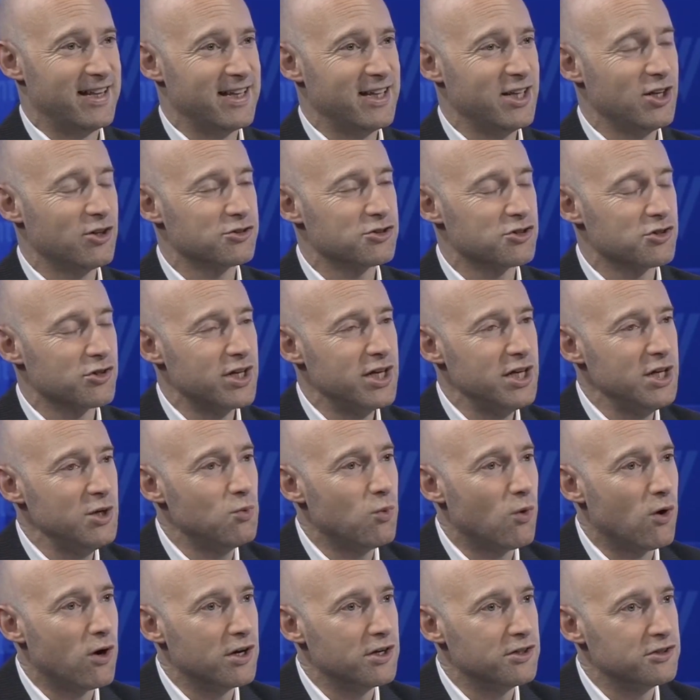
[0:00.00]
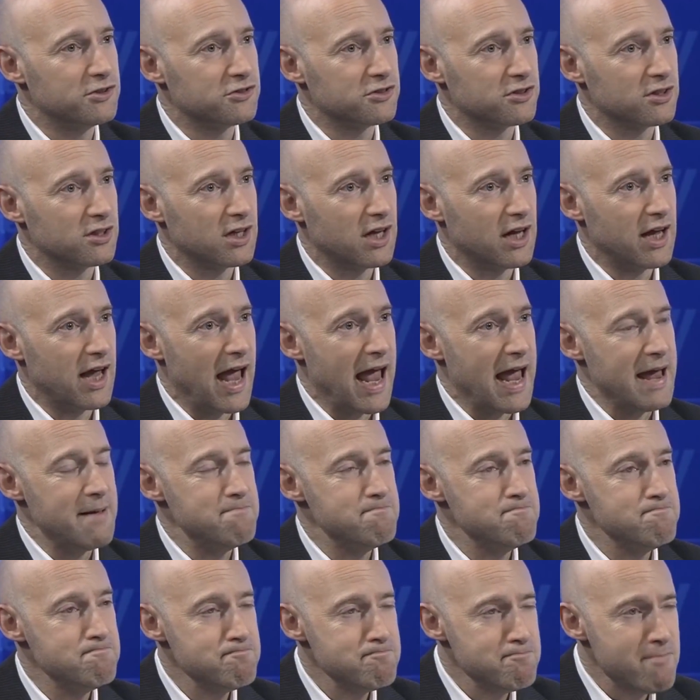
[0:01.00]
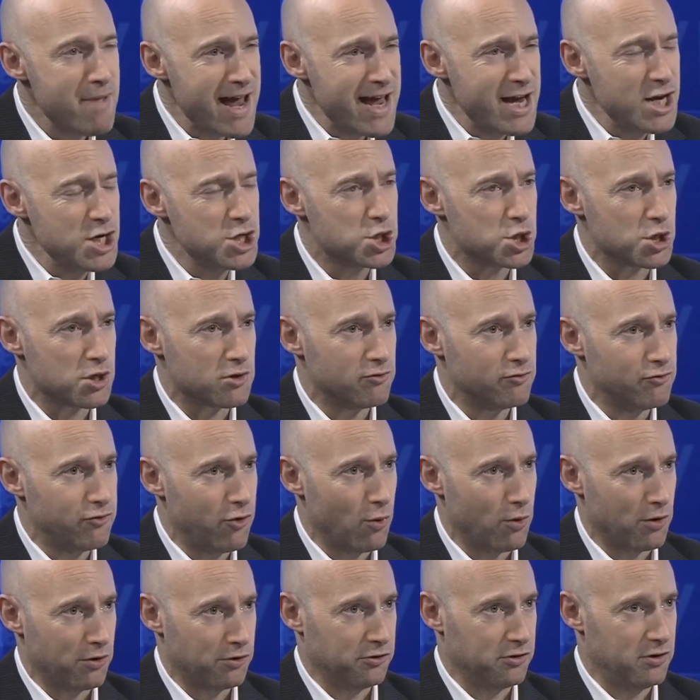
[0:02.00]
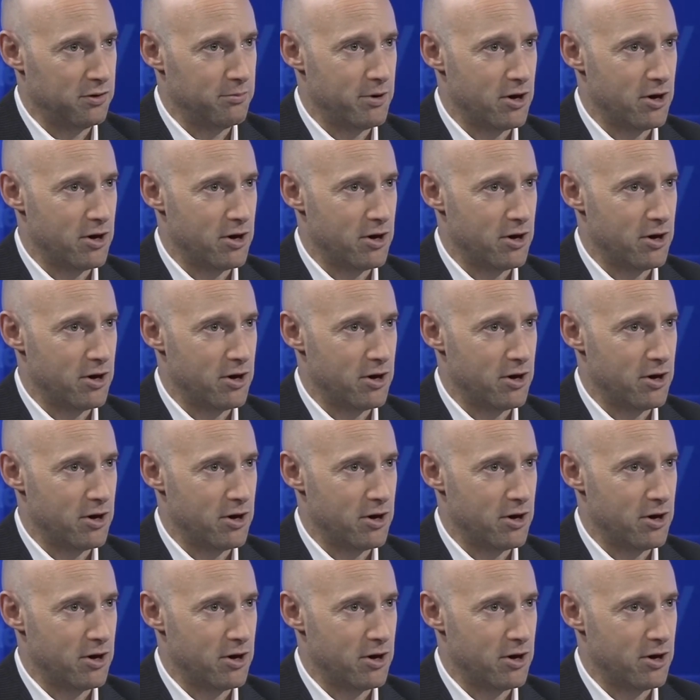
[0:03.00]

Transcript: you know, so he was a major force in